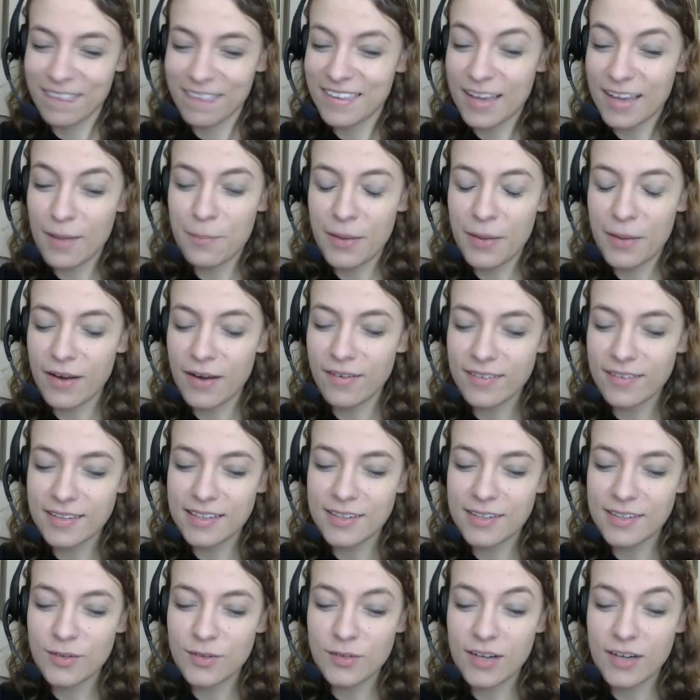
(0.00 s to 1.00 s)
Apparently
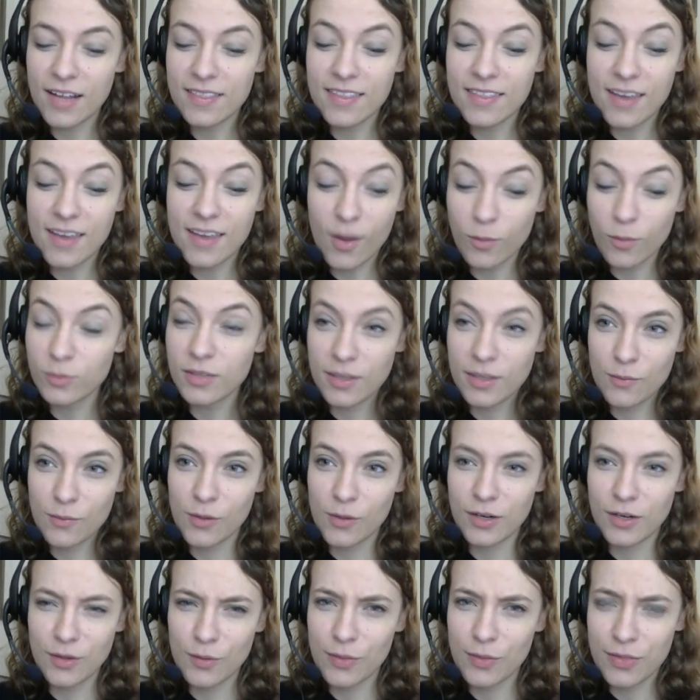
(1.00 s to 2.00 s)
you're not the only
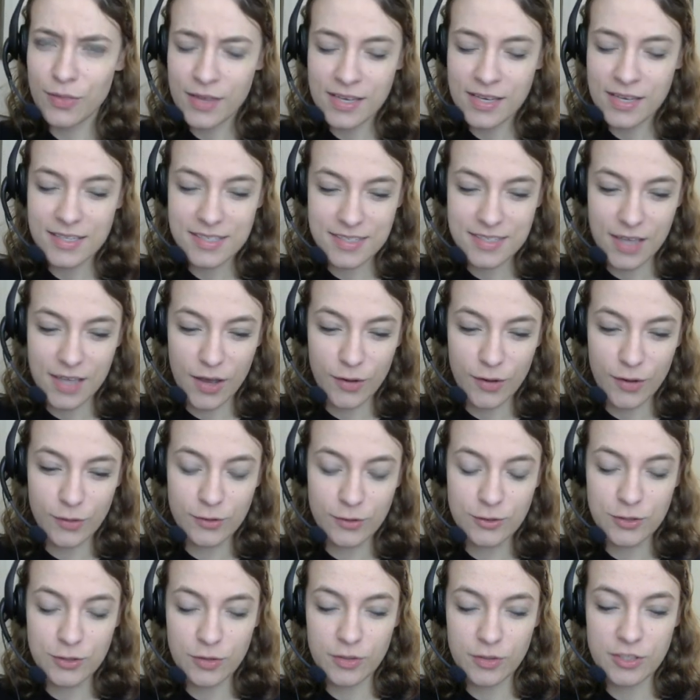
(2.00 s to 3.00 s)
one who thinks so,
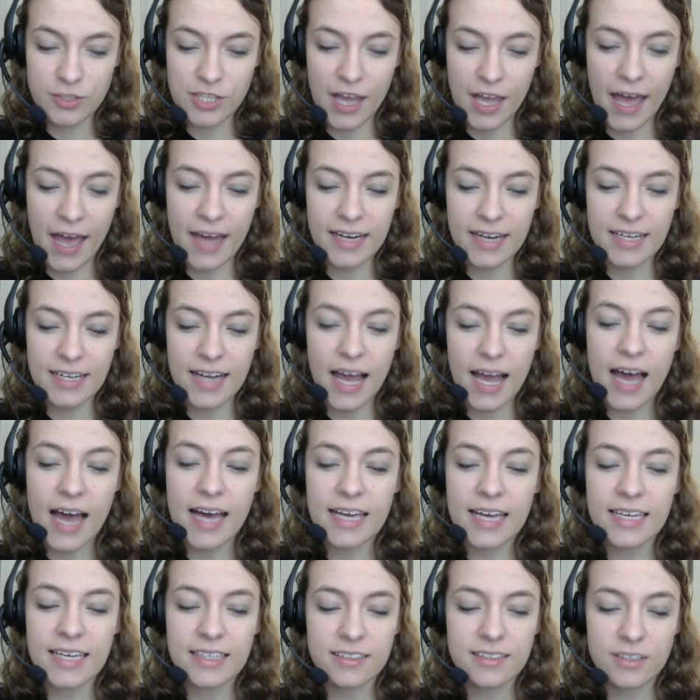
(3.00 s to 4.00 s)
George added,
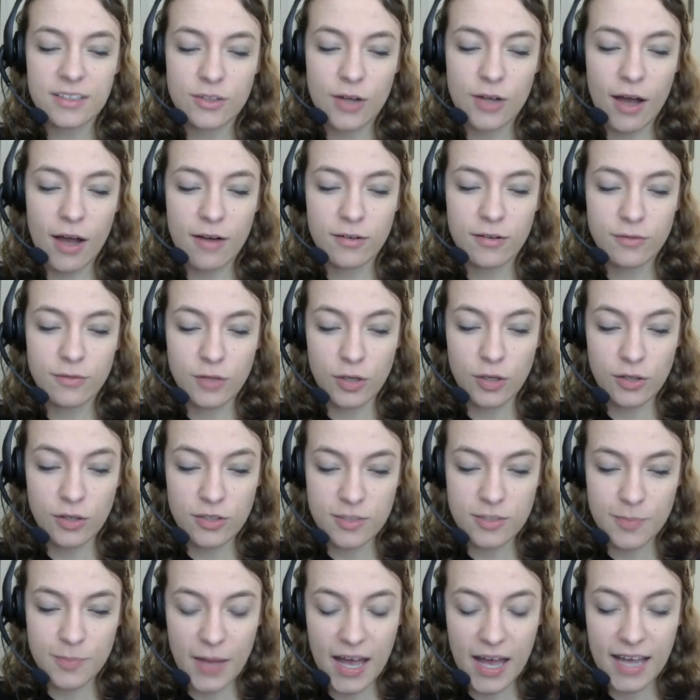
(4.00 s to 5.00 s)
eyeing the crowd of
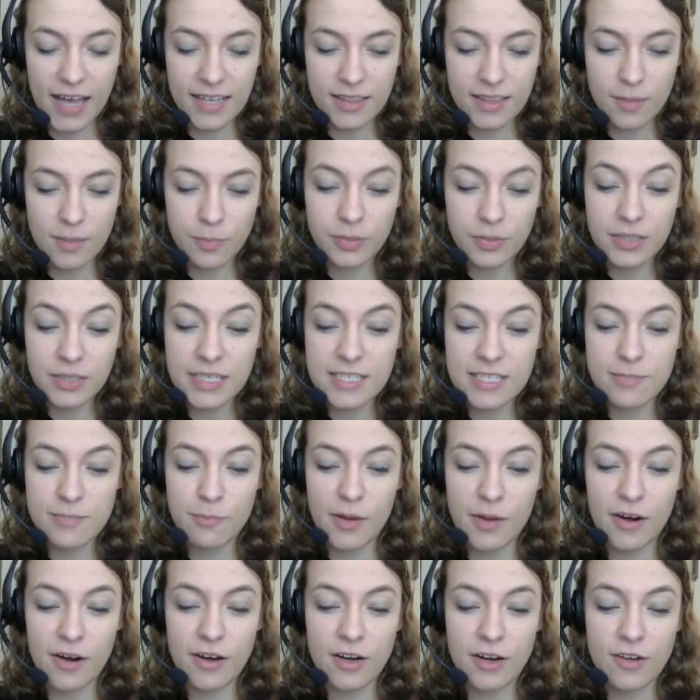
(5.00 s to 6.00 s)
girls behind the police
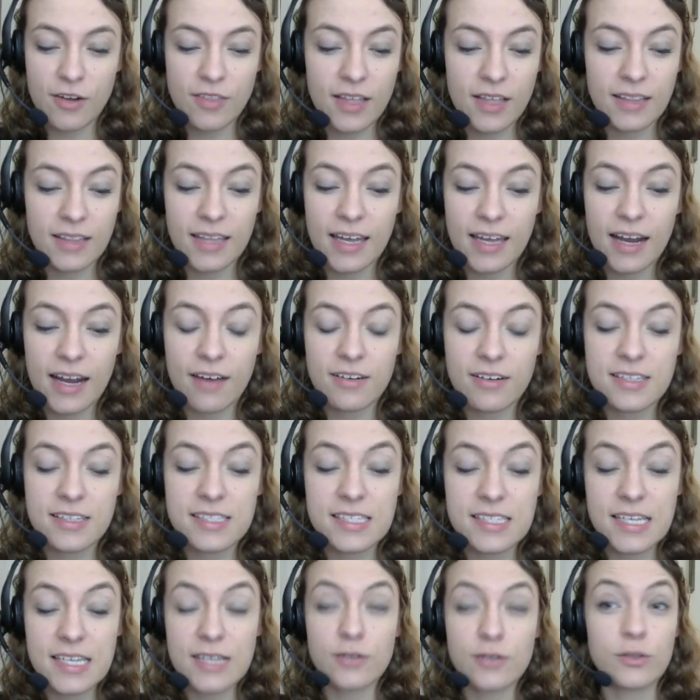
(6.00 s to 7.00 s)
barrier that let out a
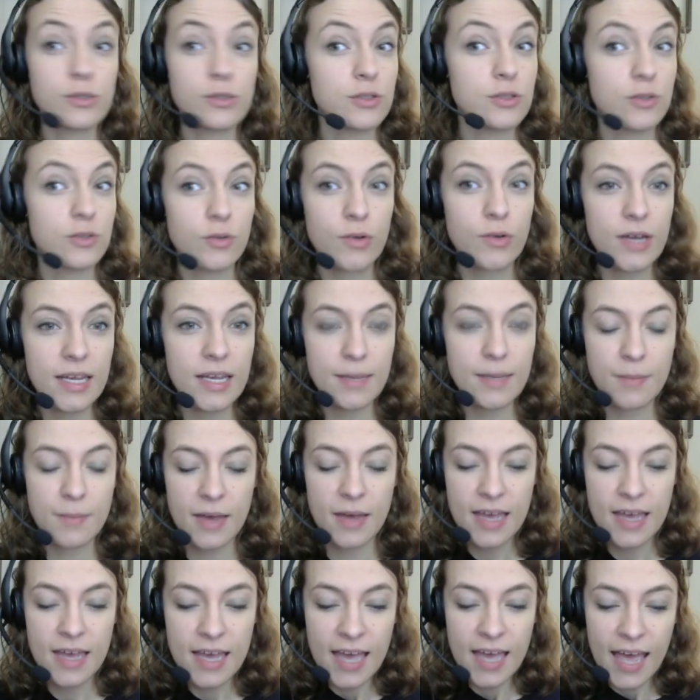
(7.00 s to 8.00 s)
single scream
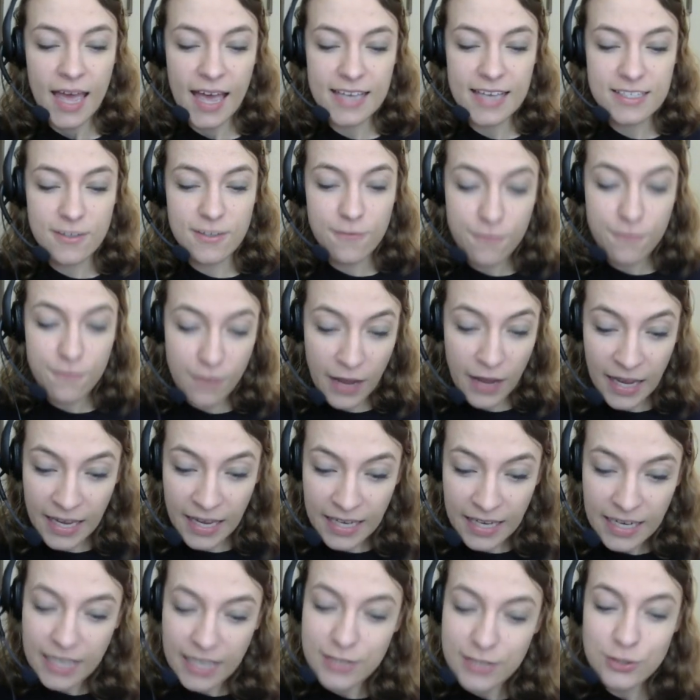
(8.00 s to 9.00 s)
as a
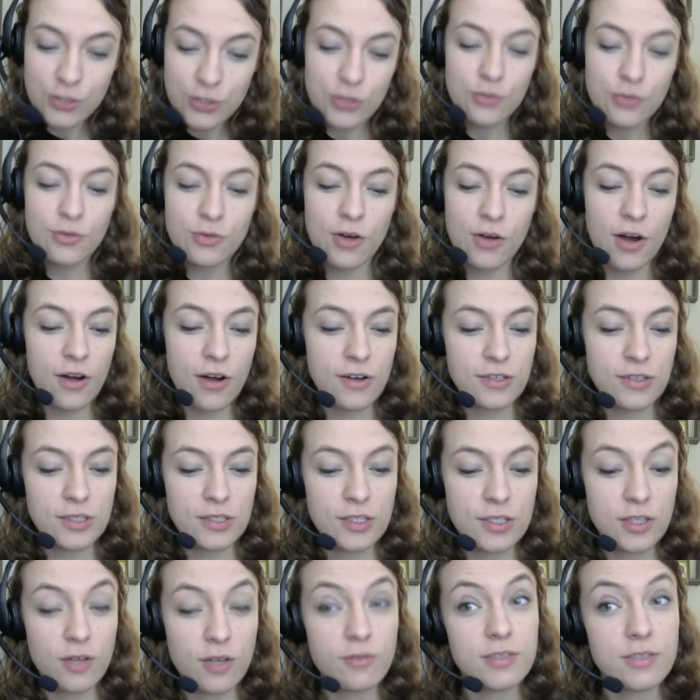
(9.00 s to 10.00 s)
van and 2 cars
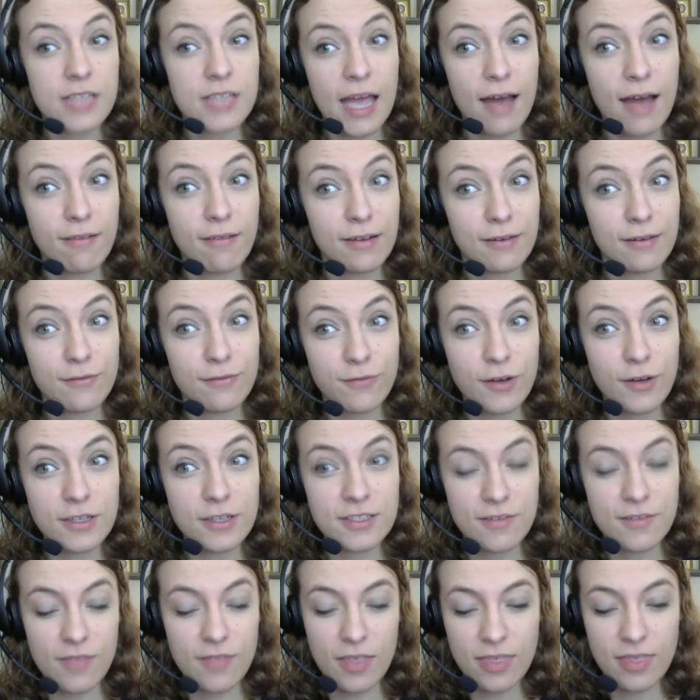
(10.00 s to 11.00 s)
slowed down in front
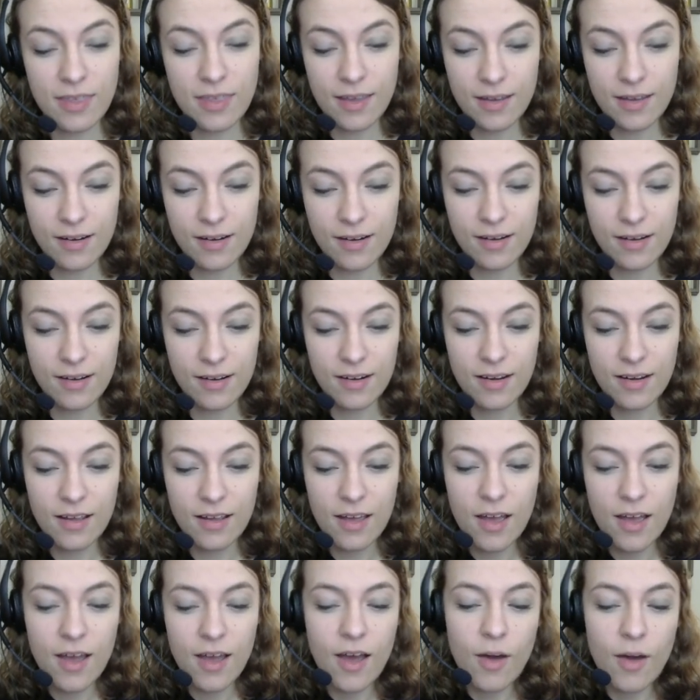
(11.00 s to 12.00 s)
of the theater.
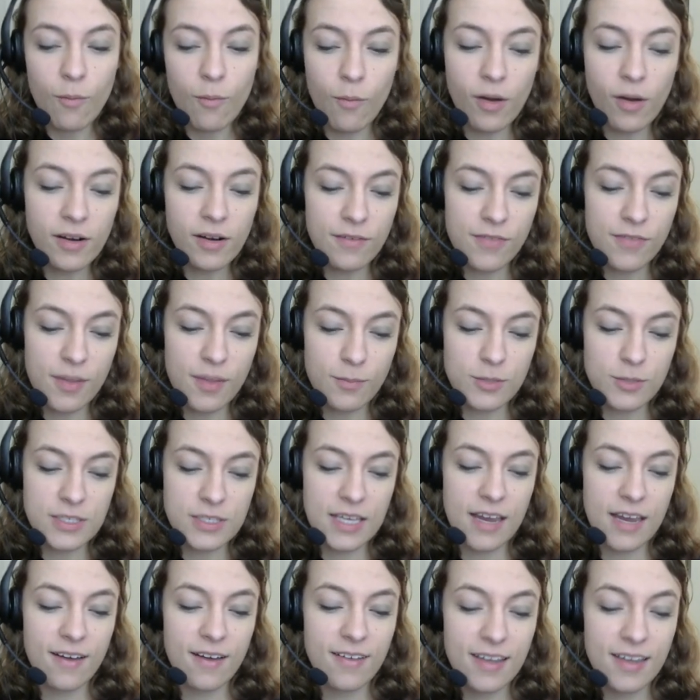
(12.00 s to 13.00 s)
One of them was
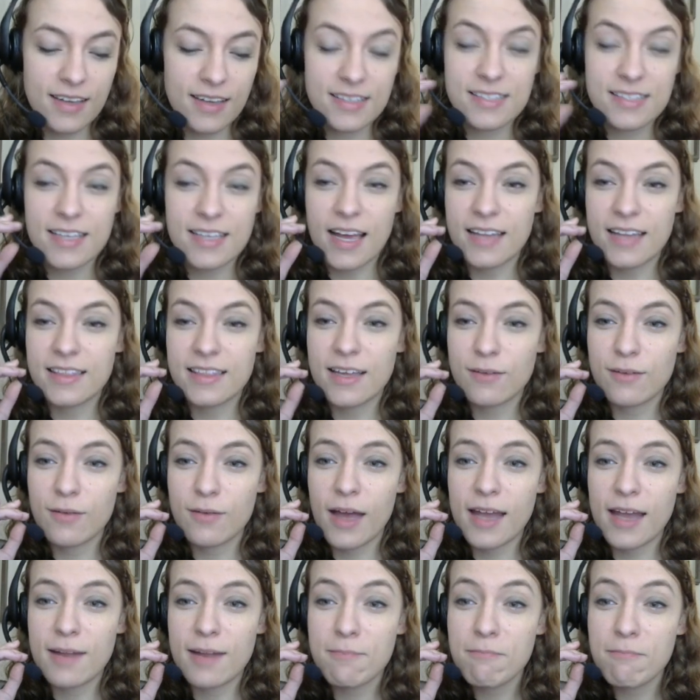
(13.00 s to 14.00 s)
carrying a sign that
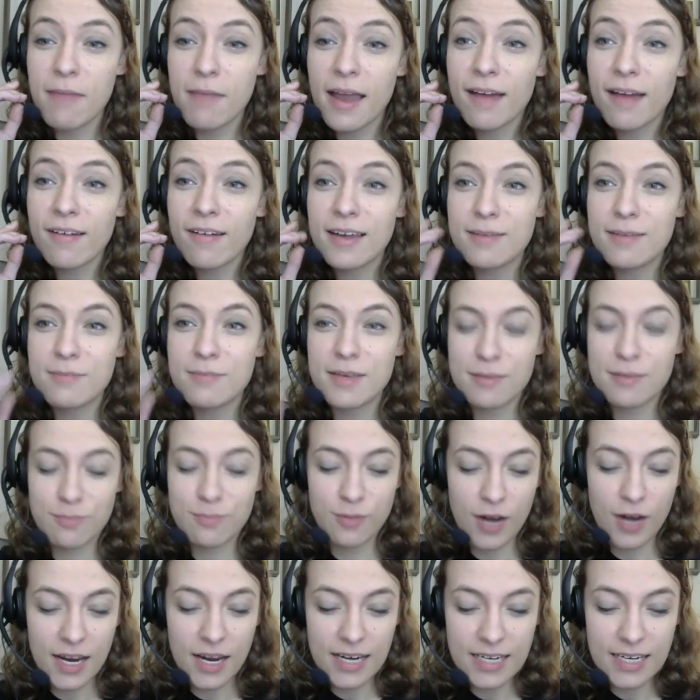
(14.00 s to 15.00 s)
read, "Marry me,
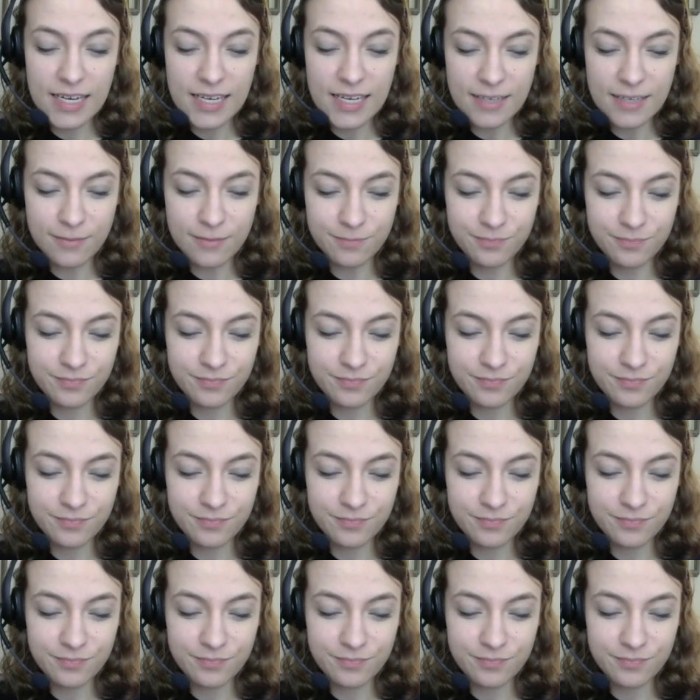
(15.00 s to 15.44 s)
Brady."